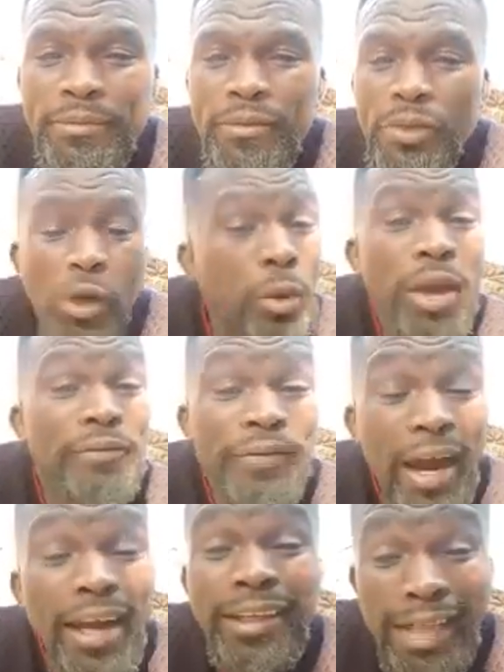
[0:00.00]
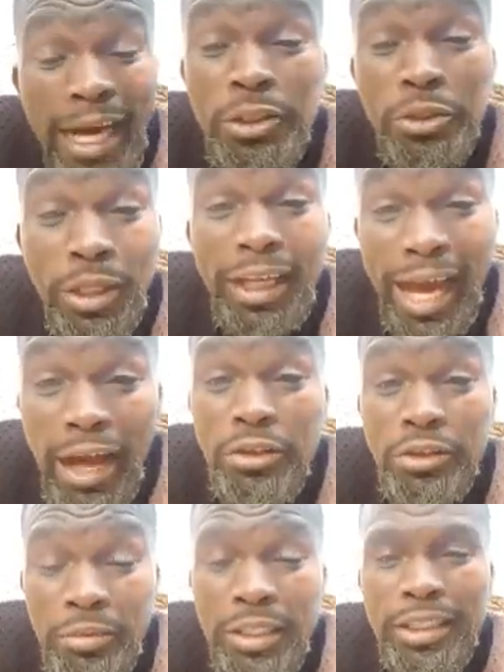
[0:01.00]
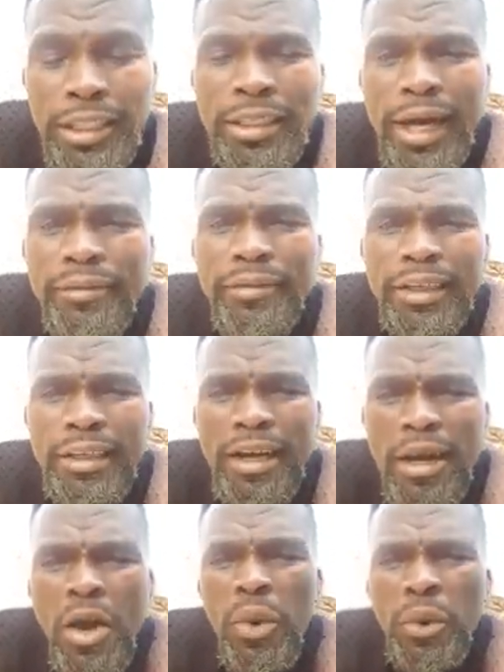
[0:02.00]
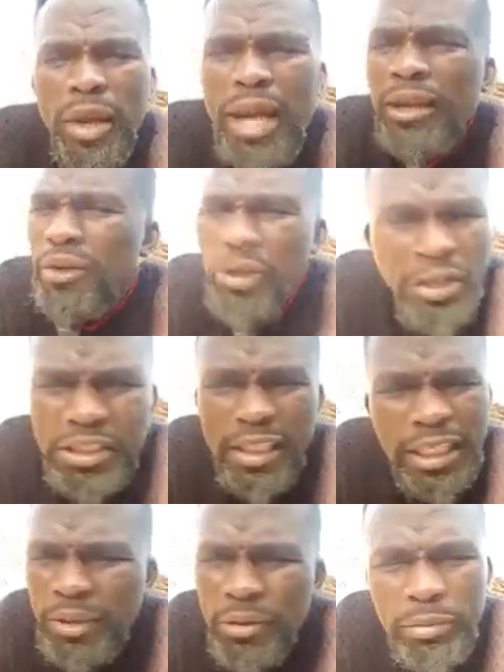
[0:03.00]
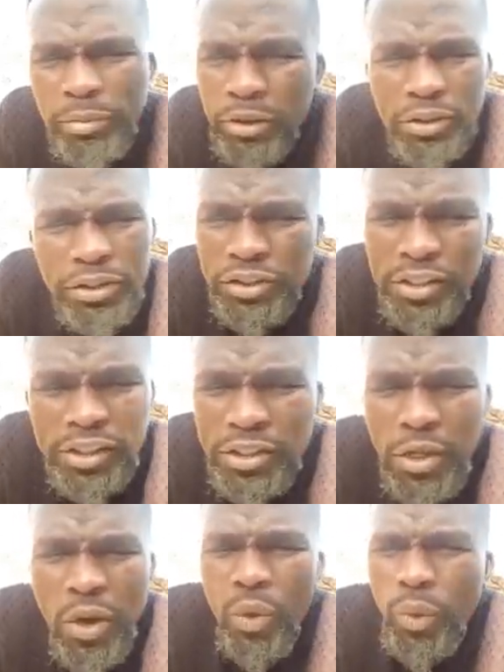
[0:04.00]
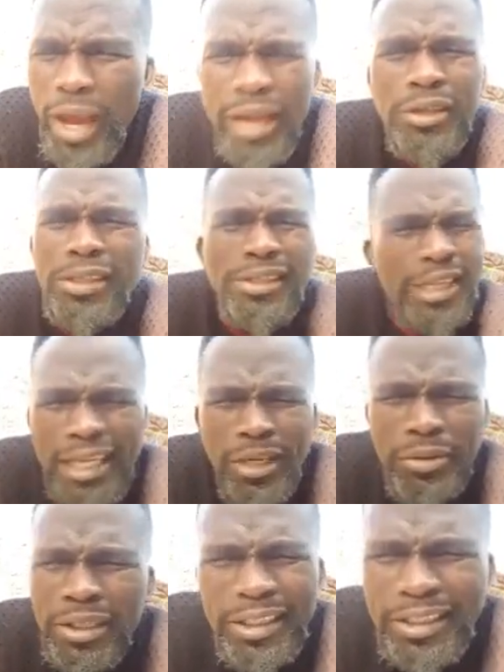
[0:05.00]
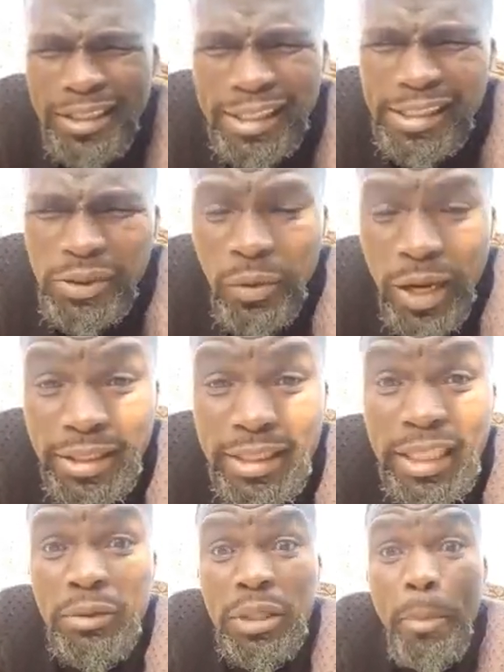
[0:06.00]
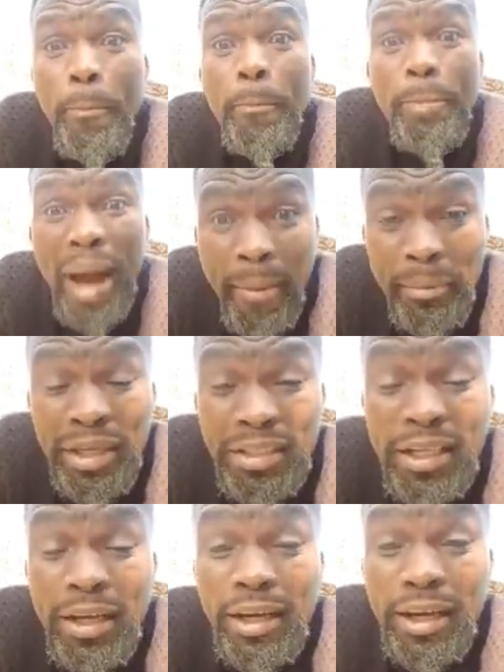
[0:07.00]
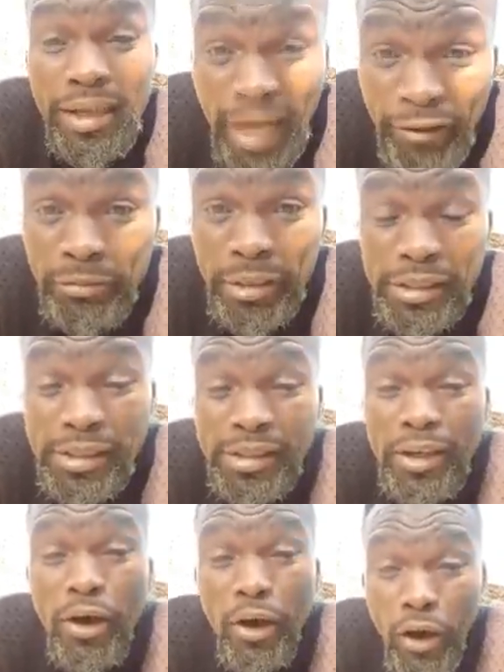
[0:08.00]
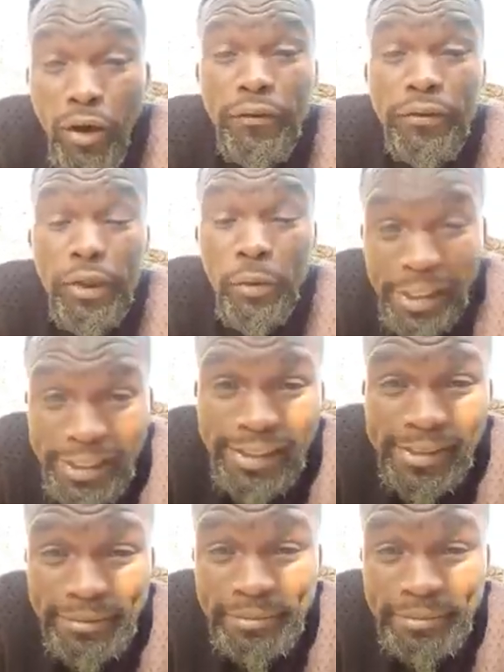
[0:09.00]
So we find actually ultimately in Africa, we are not dealing with politicians. We are not dealing with leaders. We are dealing with puppet governments of the West.